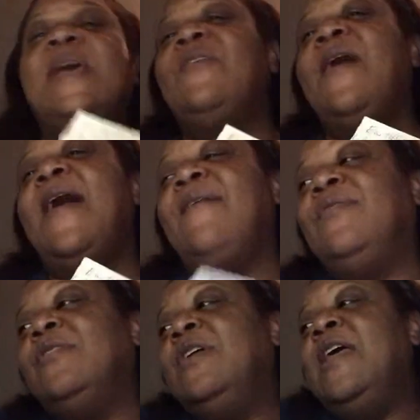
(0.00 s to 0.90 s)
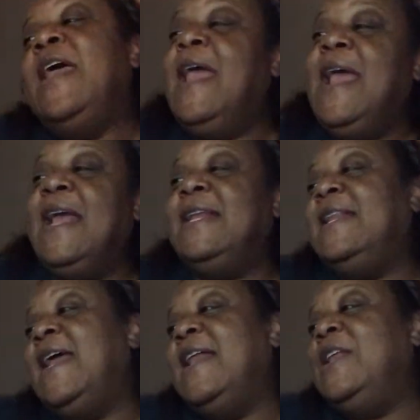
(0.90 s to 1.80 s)
I don't have a handy
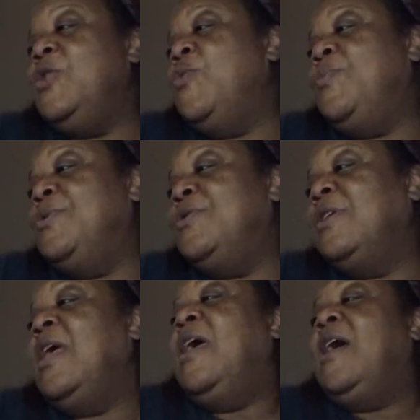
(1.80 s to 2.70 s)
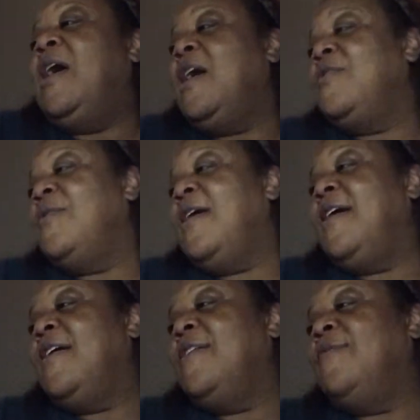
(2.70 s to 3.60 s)
dandy notebook. I don't
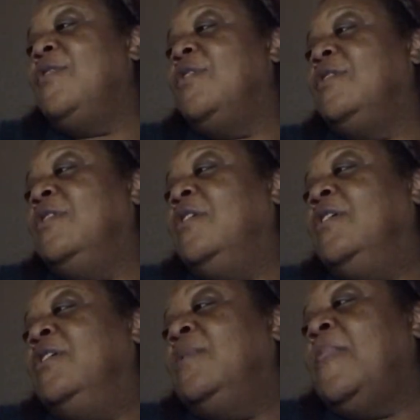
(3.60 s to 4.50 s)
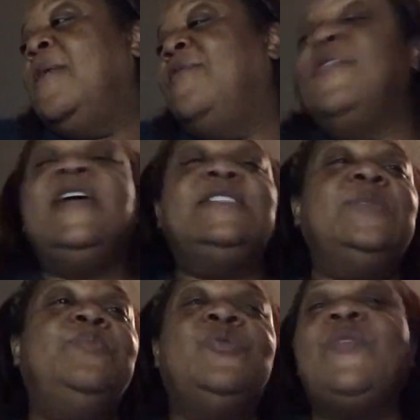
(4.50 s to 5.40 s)
have a
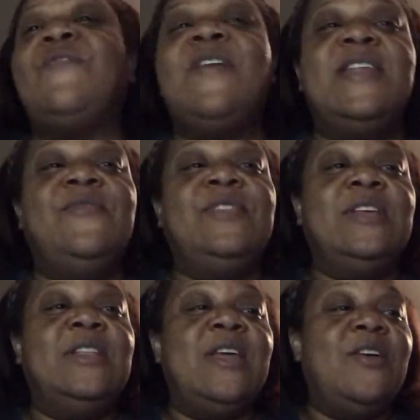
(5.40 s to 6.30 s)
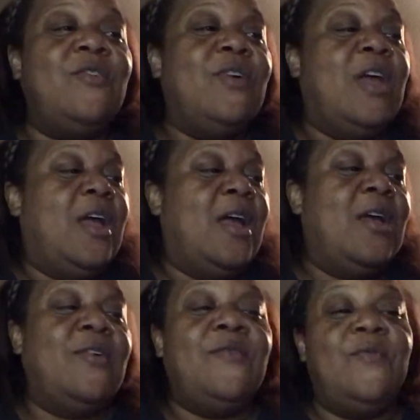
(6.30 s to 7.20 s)
fancy book where I write everything down.
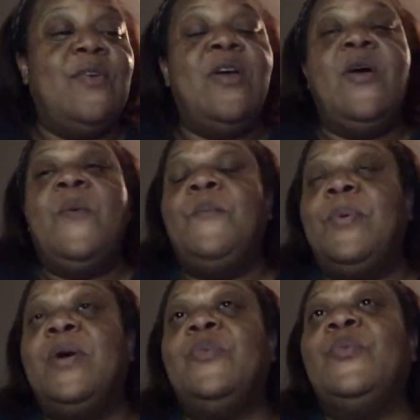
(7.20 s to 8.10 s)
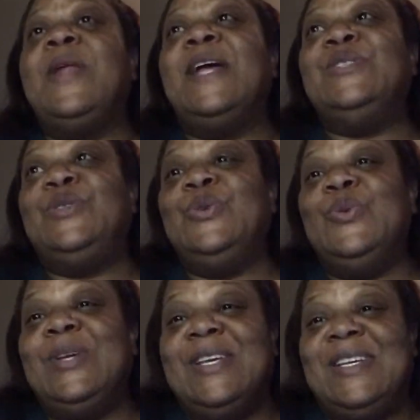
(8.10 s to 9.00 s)
But what I
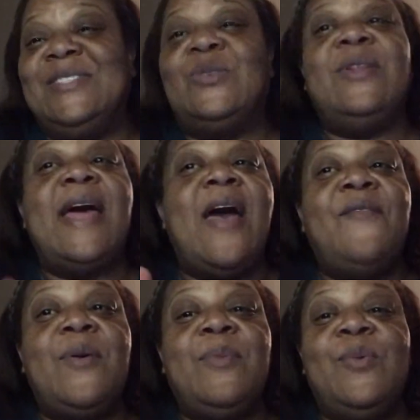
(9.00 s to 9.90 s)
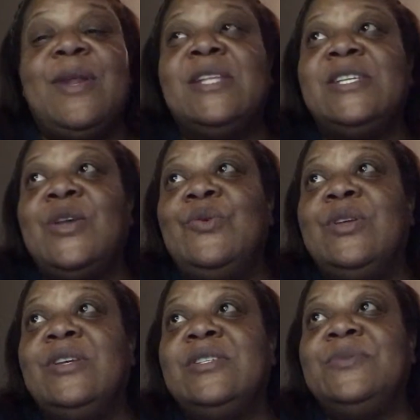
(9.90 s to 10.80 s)
do is, don't laugh at me when I tell you
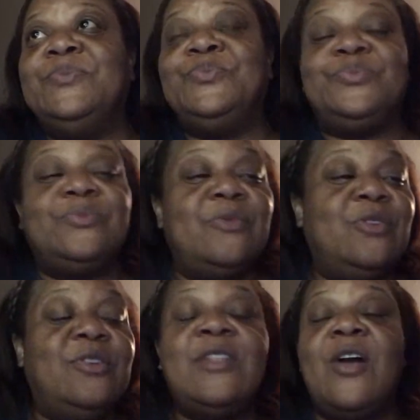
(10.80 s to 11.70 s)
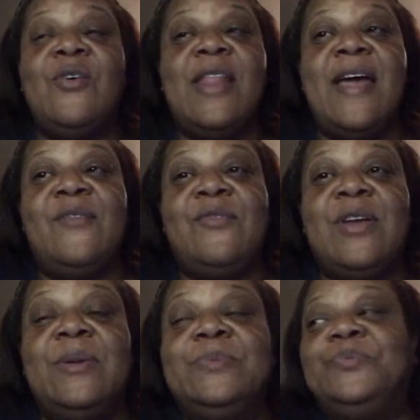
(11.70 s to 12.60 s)
this. You're not gonna laugh,
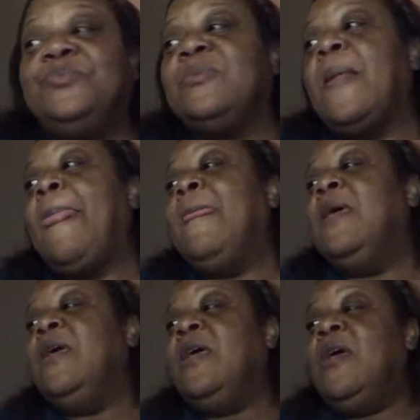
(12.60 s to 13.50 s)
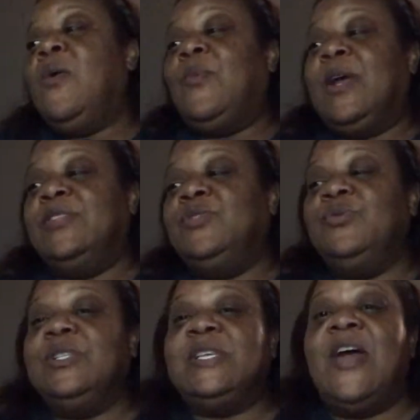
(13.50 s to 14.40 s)
right? What I
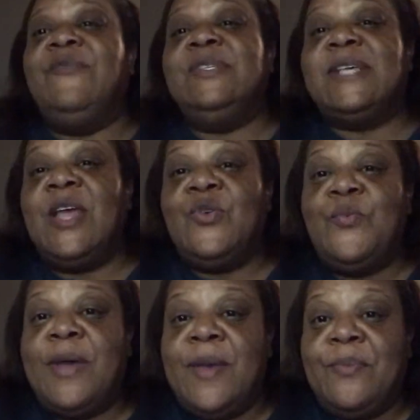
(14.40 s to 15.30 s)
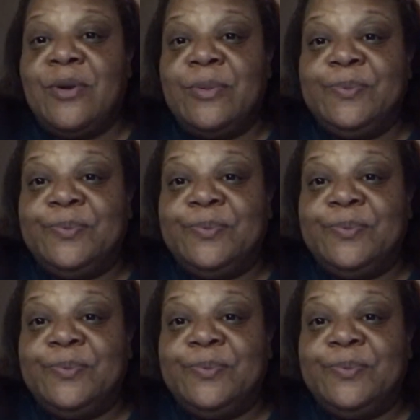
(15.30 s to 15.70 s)
do is I recycle paper.